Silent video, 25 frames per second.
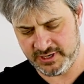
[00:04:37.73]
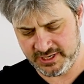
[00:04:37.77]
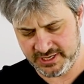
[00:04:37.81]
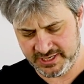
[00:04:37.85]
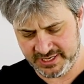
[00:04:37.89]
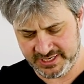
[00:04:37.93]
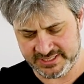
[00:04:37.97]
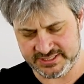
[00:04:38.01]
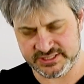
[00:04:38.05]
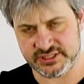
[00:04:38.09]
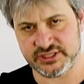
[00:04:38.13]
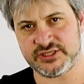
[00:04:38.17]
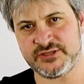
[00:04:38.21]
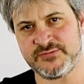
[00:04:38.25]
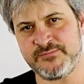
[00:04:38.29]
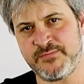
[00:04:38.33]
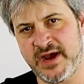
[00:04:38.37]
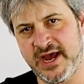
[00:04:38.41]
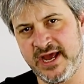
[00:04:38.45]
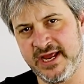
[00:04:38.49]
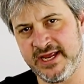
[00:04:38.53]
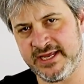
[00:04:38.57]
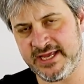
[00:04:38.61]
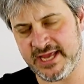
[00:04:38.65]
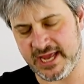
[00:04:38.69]
It's a
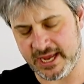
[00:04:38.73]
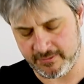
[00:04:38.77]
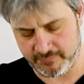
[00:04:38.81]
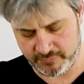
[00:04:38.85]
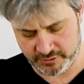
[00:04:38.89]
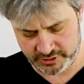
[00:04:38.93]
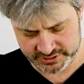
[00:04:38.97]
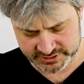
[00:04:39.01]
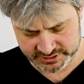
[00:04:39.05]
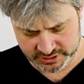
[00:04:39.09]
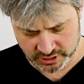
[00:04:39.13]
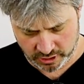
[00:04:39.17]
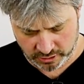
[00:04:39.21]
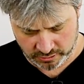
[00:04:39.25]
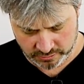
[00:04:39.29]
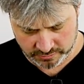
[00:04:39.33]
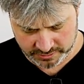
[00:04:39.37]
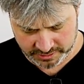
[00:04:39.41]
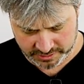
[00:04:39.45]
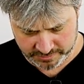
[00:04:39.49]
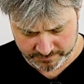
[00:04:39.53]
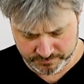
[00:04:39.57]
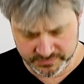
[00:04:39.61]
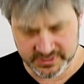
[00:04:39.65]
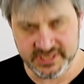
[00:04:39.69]
spy camera. It's called
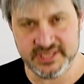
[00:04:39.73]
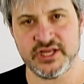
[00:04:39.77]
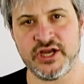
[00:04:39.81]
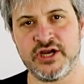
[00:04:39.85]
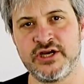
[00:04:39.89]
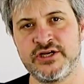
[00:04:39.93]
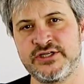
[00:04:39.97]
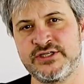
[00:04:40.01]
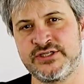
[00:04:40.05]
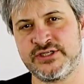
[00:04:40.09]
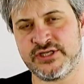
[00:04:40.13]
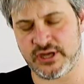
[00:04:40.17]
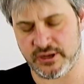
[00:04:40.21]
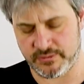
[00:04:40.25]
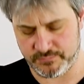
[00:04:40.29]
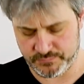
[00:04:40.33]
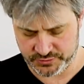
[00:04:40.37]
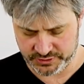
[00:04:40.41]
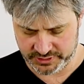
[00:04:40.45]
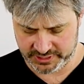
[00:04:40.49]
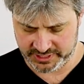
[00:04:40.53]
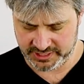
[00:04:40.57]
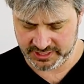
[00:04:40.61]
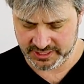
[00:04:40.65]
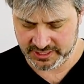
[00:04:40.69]
a Minox
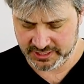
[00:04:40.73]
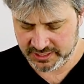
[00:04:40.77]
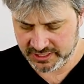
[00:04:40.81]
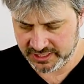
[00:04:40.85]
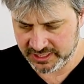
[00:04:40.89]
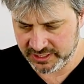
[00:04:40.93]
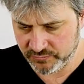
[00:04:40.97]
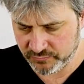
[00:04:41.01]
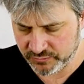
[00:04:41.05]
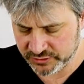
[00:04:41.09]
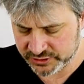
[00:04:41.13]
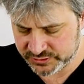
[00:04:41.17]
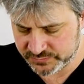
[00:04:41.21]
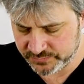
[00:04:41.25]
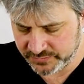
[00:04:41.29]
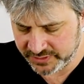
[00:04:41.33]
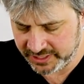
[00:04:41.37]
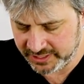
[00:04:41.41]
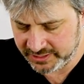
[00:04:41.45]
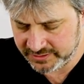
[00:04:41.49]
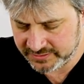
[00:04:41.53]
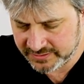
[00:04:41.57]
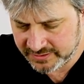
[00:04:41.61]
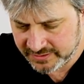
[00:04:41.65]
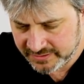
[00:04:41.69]
company. It was
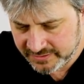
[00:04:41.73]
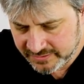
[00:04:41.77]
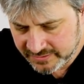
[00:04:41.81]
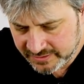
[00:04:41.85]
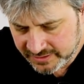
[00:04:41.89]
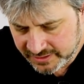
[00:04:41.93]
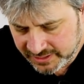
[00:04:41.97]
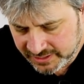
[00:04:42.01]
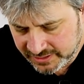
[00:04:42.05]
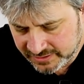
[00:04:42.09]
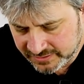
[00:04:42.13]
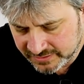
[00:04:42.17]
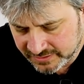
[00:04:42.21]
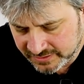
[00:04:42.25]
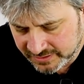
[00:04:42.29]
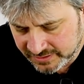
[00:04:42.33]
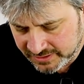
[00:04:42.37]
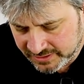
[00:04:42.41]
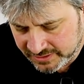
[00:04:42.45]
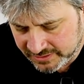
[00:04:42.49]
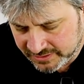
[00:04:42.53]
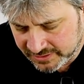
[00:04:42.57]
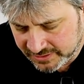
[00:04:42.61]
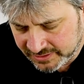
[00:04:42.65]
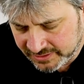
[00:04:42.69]
made in
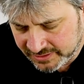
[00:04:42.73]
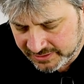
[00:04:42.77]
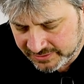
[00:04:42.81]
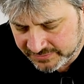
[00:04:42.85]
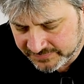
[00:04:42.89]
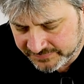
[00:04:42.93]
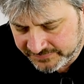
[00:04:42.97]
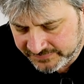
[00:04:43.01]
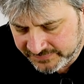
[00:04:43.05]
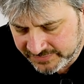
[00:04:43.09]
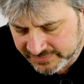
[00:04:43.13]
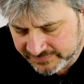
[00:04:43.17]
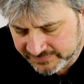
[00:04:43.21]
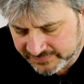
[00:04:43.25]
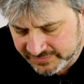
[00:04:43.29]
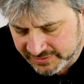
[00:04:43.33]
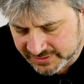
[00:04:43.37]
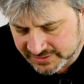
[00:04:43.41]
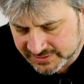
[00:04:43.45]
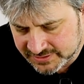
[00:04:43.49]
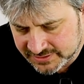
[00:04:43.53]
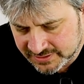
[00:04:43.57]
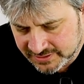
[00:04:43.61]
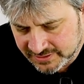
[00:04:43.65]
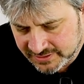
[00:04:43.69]
the
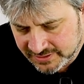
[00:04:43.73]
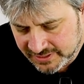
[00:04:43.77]
50s.